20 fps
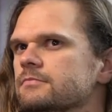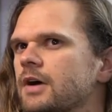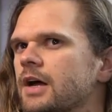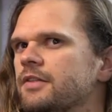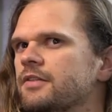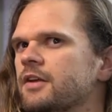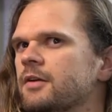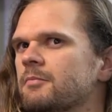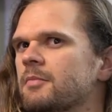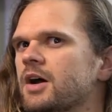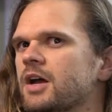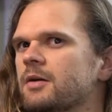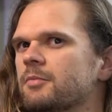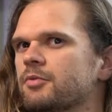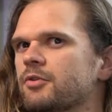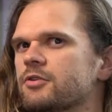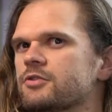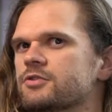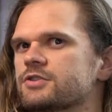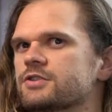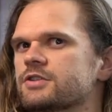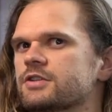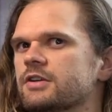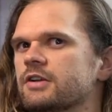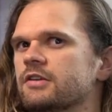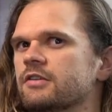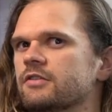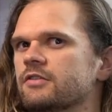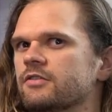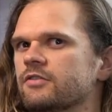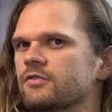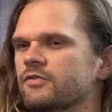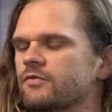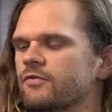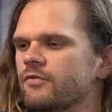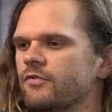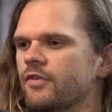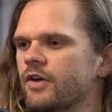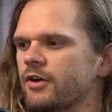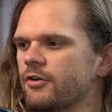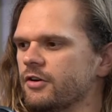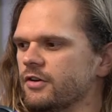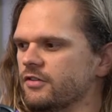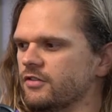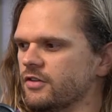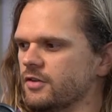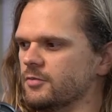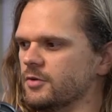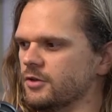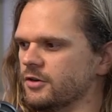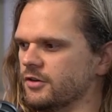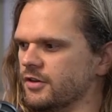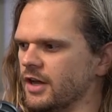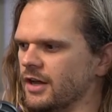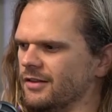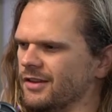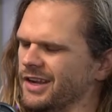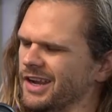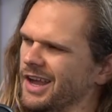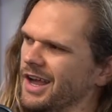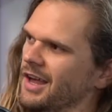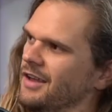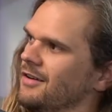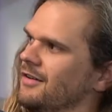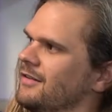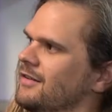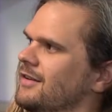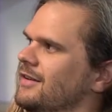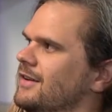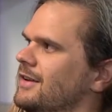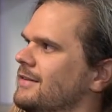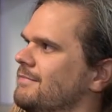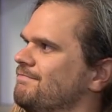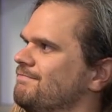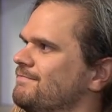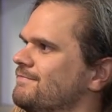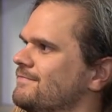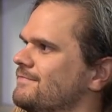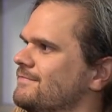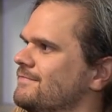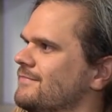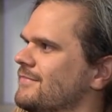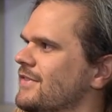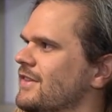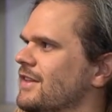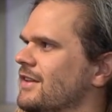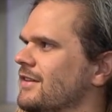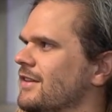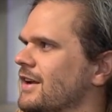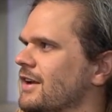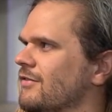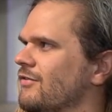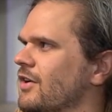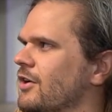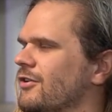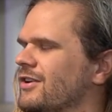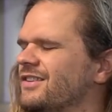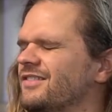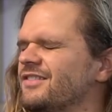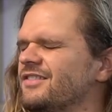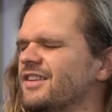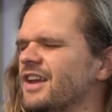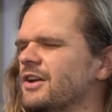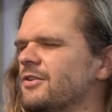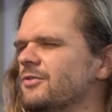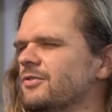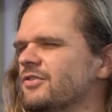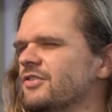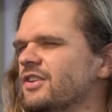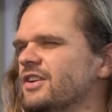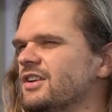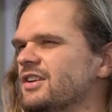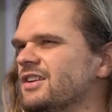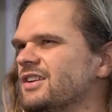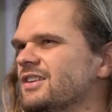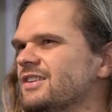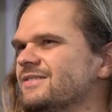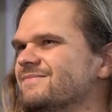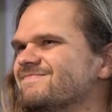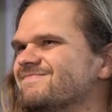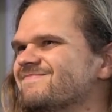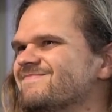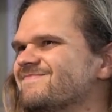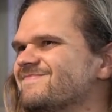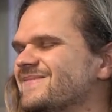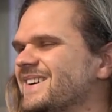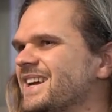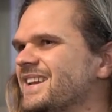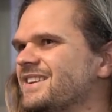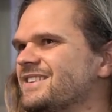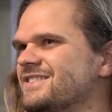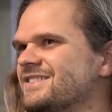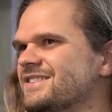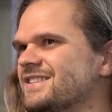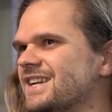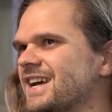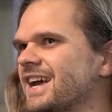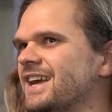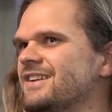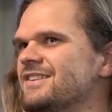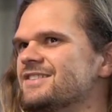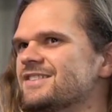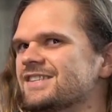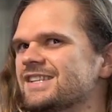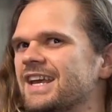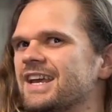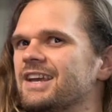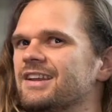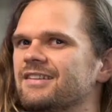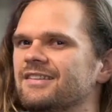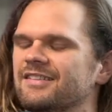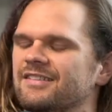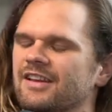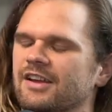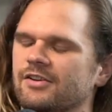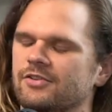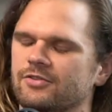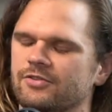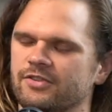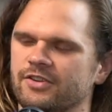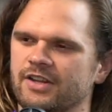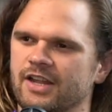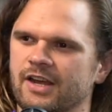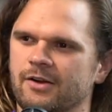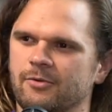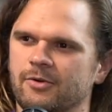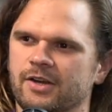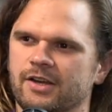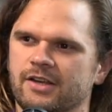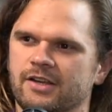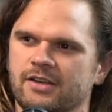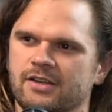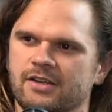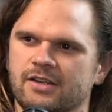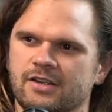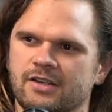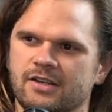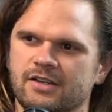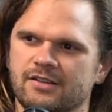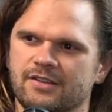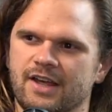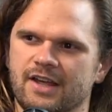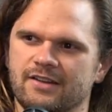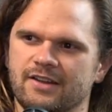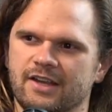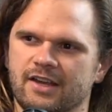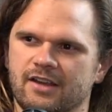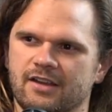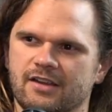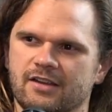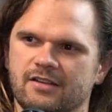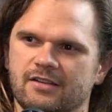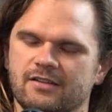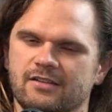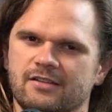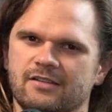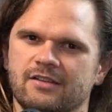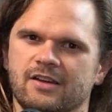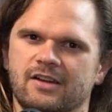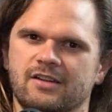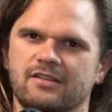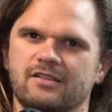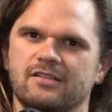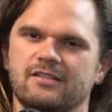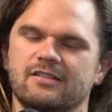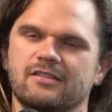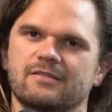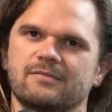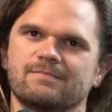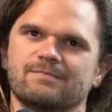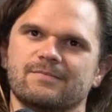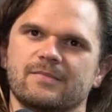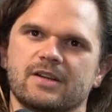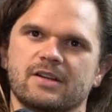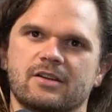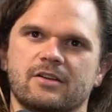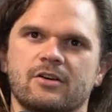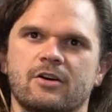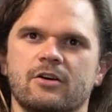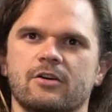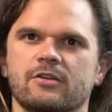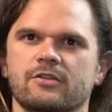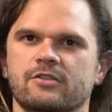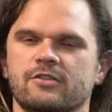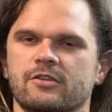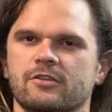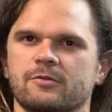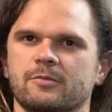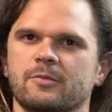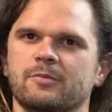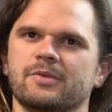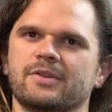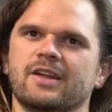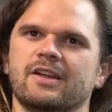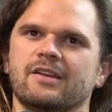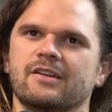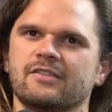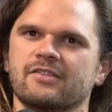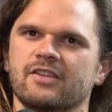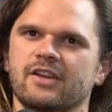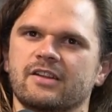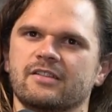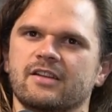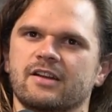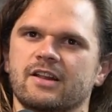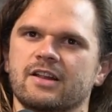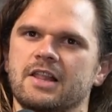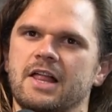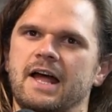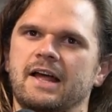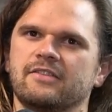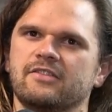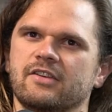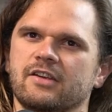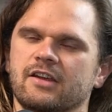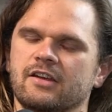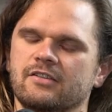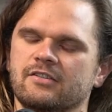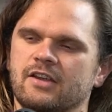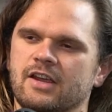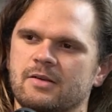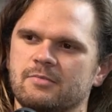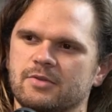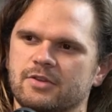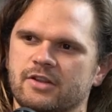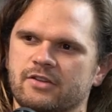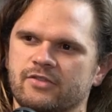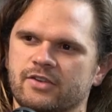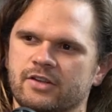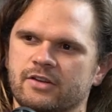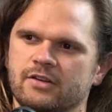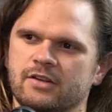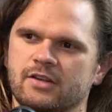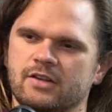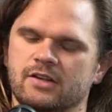think my approach is very similar in that, like, that very salesy, I just hate sales in that way, that like, not a car salesman, but that is like the classic example of it.